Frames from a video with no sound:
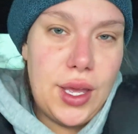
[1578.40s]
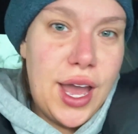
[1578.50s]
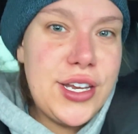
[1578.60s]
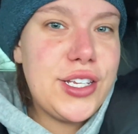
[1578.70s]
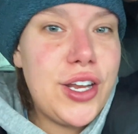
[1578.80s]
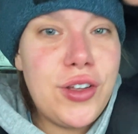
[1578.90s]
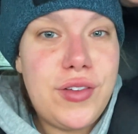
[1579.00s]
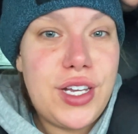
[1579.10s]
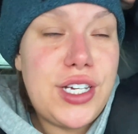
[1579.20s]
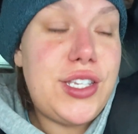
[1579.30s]
I just got a
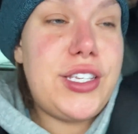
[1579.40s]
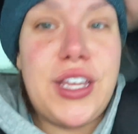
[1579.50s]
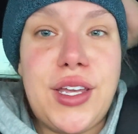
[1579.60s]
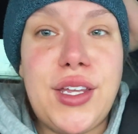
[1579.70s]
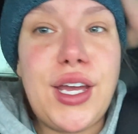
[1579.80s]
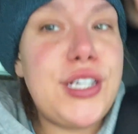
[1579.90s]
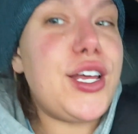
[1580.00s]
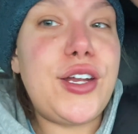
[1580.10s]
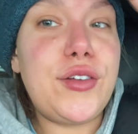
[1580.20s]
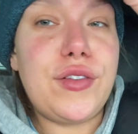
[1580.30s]
notification saying
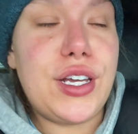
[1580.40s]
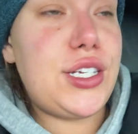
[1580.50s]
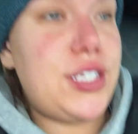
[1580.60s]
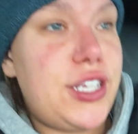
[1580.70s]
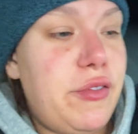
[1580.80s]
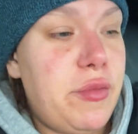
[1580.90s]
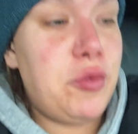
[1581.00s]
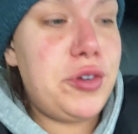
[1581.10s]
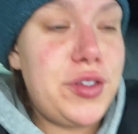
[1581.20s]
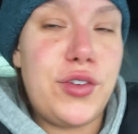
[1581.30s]
my
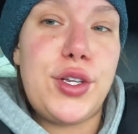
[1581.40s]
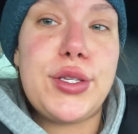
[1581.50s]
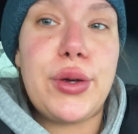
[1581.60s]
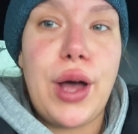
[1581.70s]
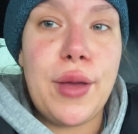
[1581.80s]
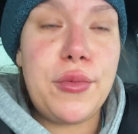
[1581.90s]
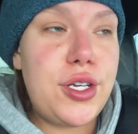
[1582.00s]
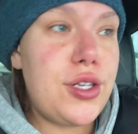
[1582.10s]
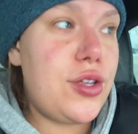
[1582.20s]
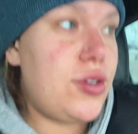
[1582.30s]
memory's full. So I'm
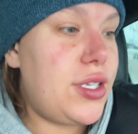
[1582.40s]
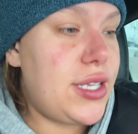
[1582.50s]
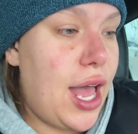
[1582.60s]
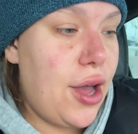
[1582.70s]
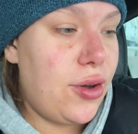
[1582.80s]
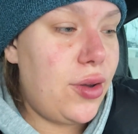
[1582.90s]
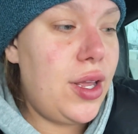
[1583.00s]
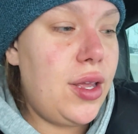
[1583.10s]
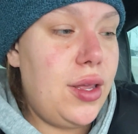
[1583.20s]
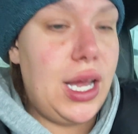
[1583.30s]
going to close this out.
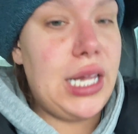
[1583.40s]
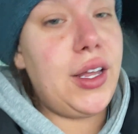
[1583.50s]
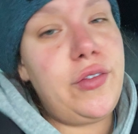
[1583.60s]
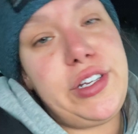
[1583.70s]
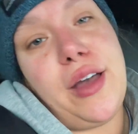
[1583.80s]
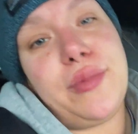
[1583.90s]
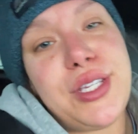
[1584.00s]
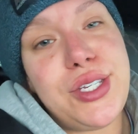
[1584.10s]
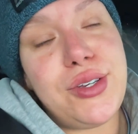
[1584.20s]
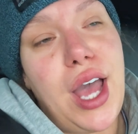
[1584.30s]
I love
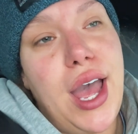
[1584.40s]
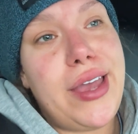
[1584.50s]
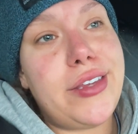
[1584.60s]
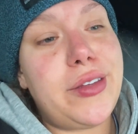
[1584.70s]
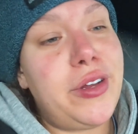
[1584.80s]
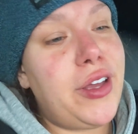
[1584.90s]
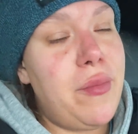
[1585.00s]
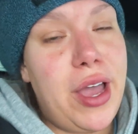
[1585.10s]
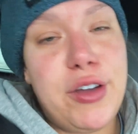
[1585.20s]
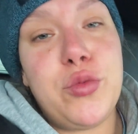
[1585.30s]
yapping to you guys. I'm going to
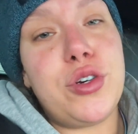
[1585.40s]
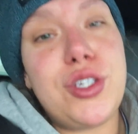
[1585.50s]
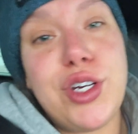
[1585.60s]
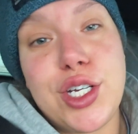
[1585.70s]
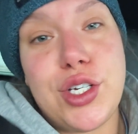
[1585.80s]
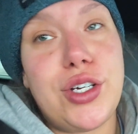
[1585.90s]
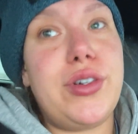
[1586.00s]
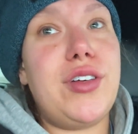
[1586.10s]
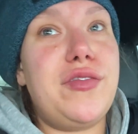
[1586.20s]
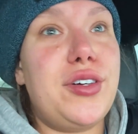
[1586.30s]
come back with more structure or
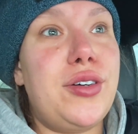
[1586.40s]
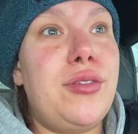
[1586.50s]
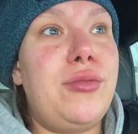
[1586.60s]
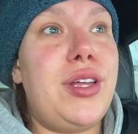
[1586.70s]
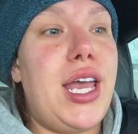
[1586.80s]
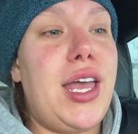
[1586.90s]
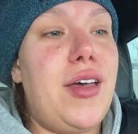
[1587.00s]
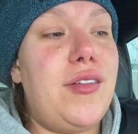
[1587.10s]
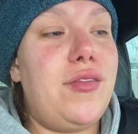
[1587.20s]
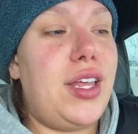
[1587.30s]
whatever when I
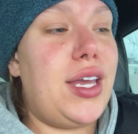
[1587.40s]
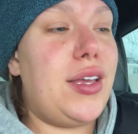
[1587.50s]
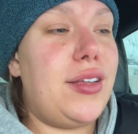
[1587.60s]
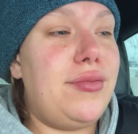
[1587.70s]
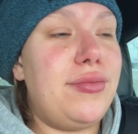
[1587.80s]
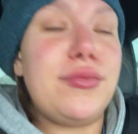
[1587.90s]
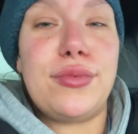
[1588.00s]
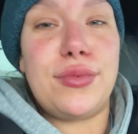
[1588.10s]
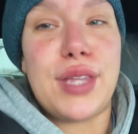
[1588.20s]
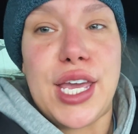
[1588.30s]
have like
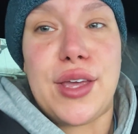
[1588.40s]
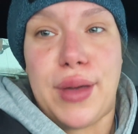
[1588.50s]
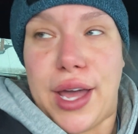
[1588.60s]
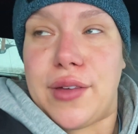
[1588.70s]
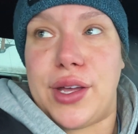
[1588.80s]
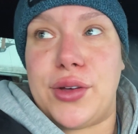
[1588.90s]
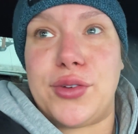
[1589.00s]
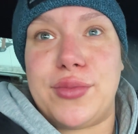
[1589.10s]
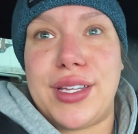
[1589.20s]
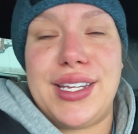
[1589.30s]
heat back in my
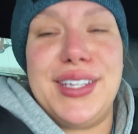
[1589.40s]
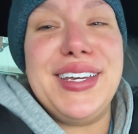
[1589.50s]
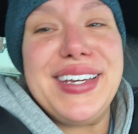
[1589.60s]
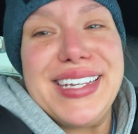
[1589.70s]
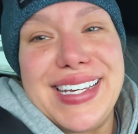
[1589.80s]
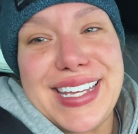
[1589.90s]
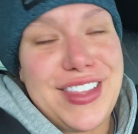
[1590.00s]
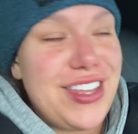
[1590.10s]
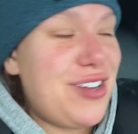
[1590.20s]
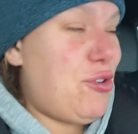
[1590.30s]
home and
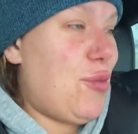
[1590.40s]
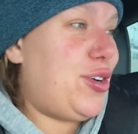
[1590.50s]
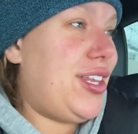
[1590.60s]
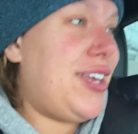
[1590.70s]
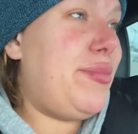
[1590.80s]
can think properly.